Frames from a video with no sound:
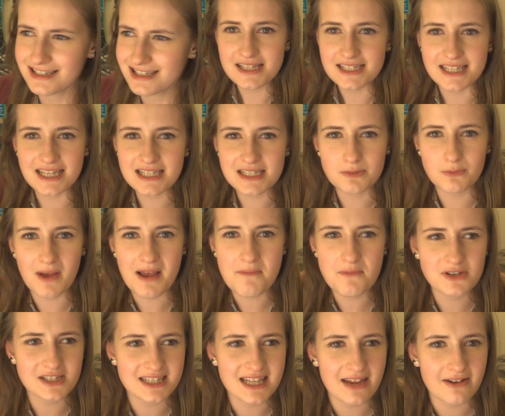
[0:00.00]
Since when
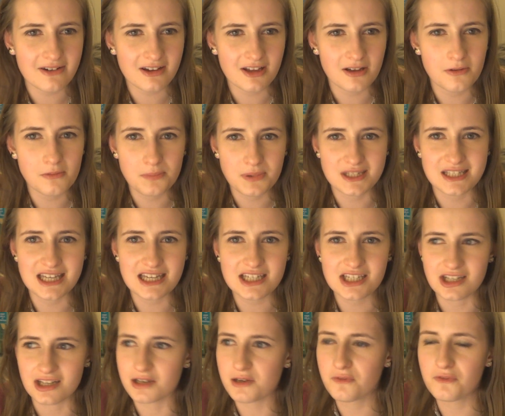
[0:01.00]
was there a
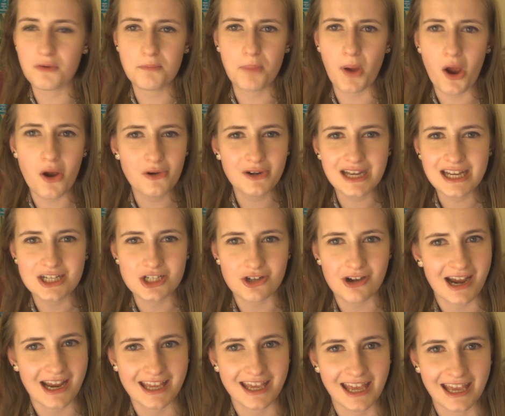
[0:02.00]
competition for pony
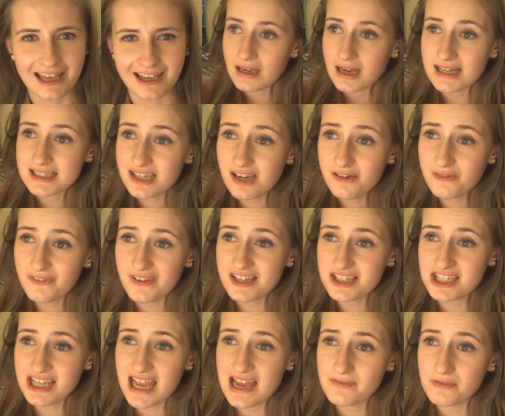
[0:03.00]
trekking? I don't
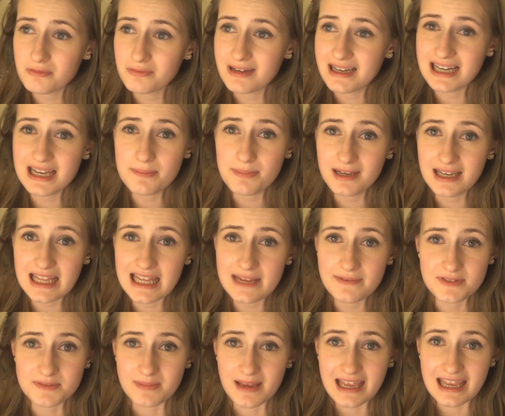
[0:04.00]
think she ever really
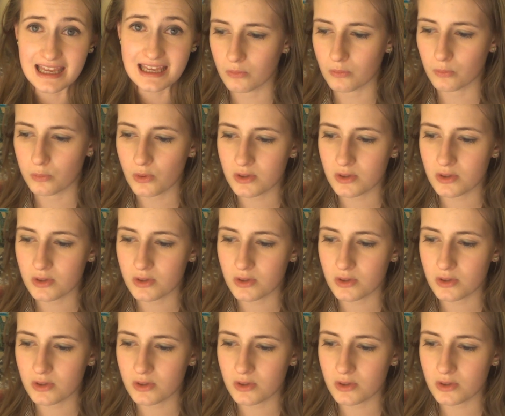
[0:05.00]
believed me.